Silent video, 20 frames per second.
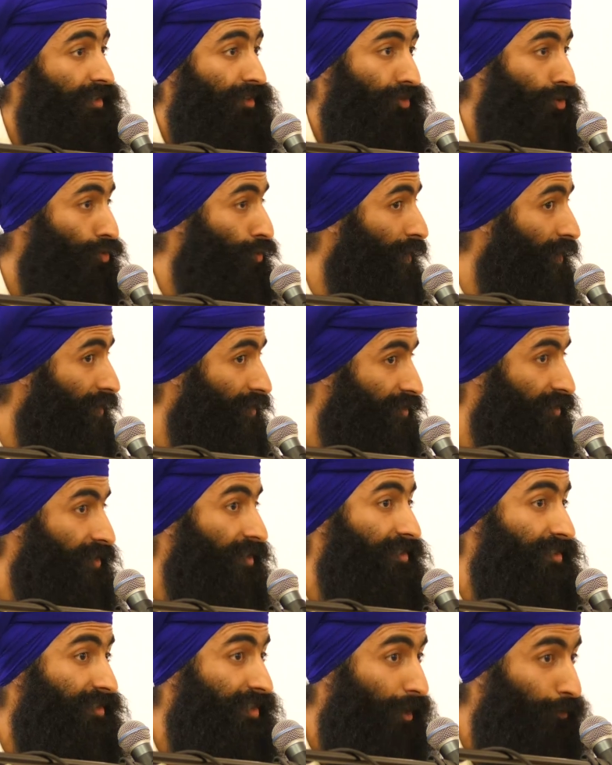if you want to
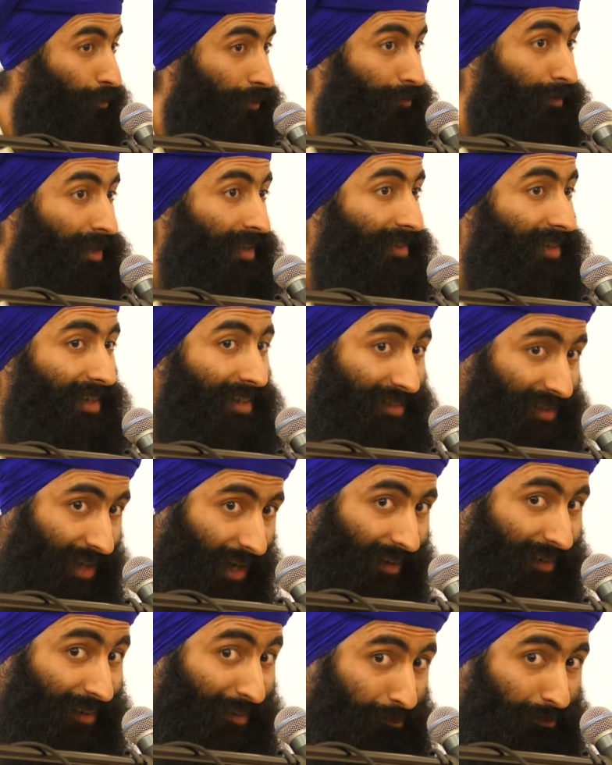discuss that with me, the
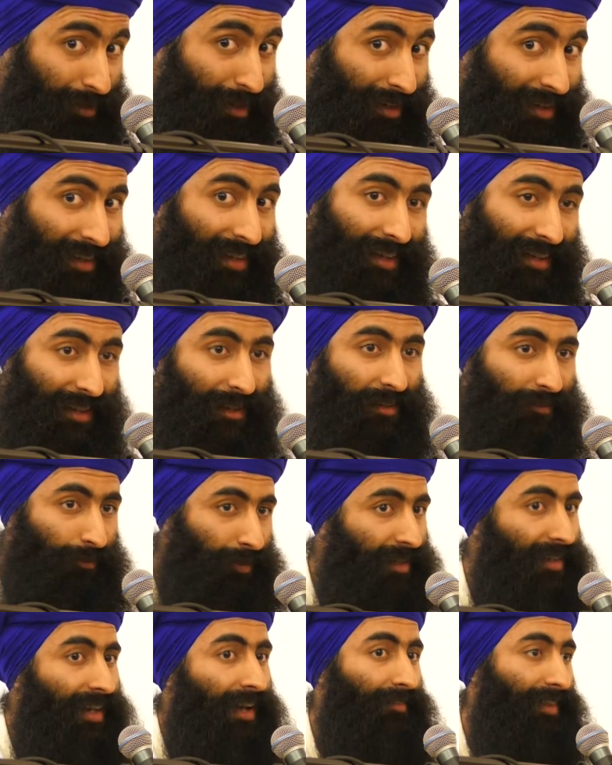exact number, we
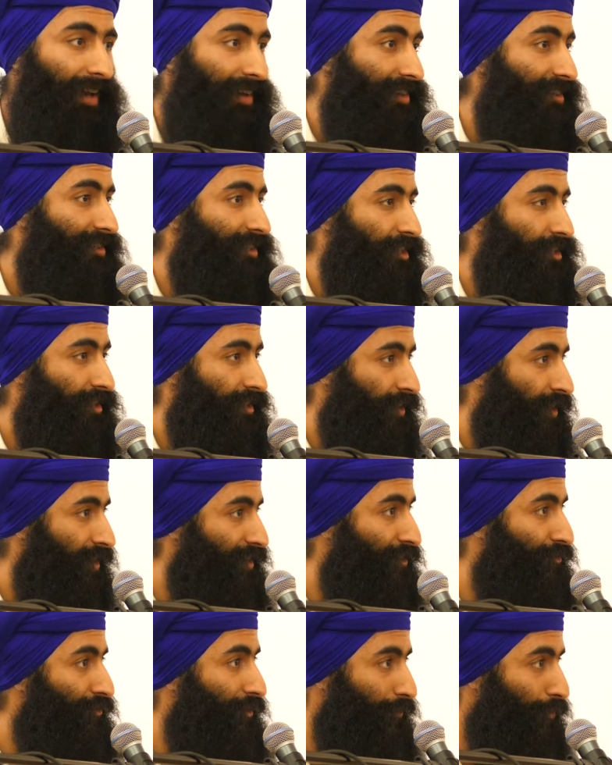can have that discussion at a
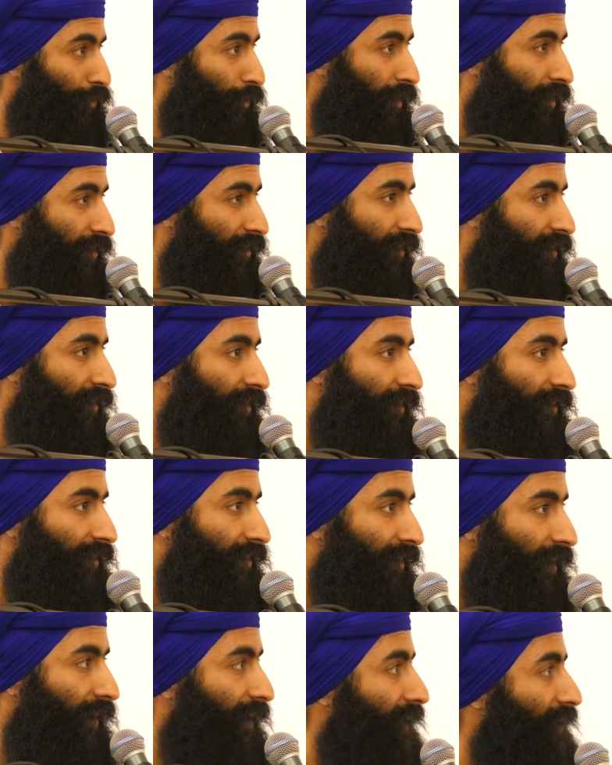different point.
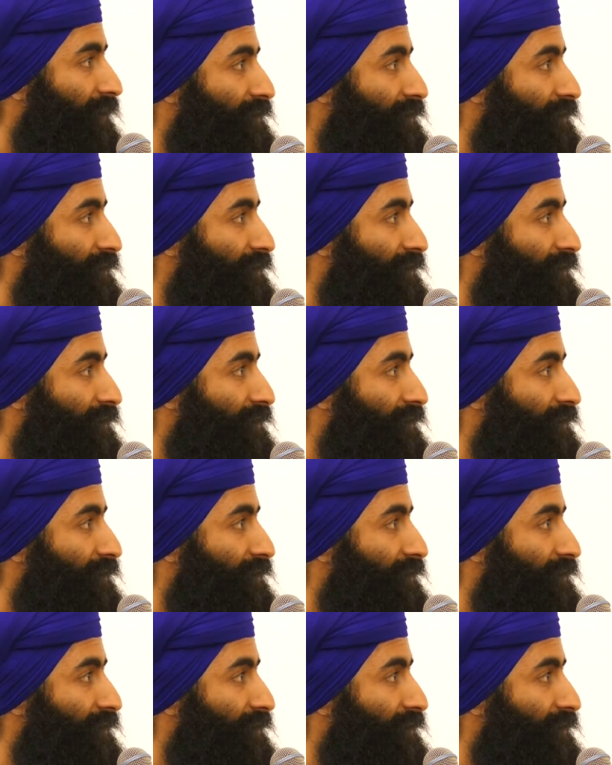And I can